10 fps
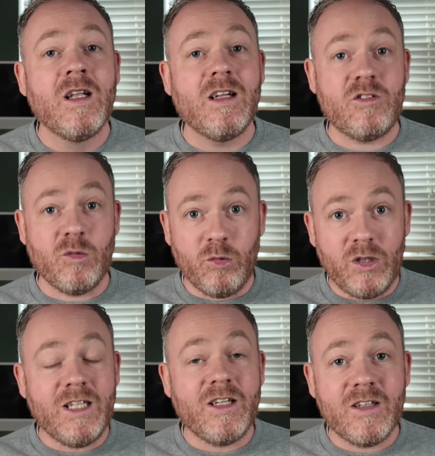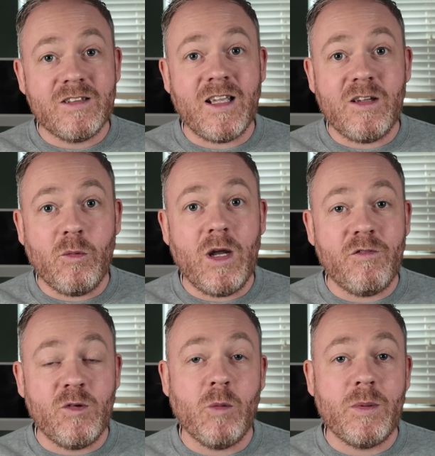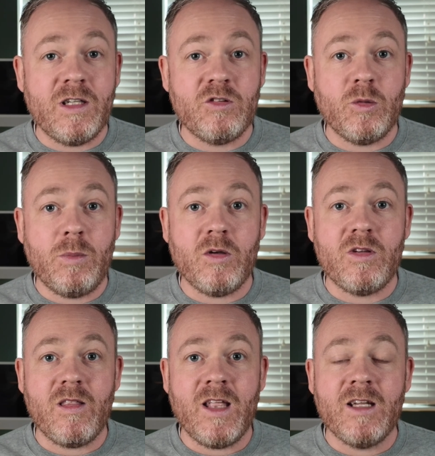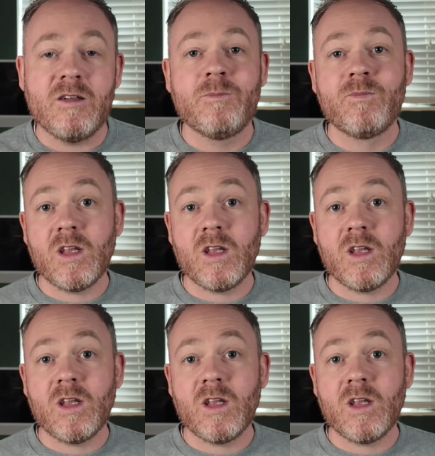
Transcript: That's really going to take away from your potential pot at the end.